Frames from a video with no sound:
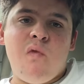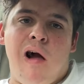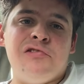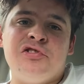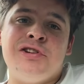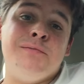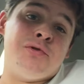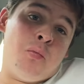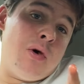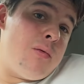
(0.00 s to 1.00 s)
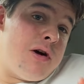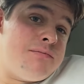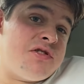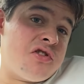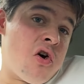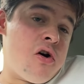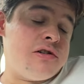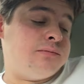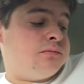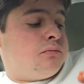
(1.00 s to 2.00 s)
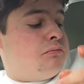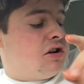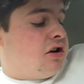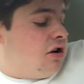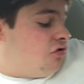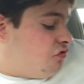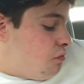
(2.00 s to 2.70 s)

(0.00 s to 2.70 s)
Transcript: I should keep some wet wipes in the car because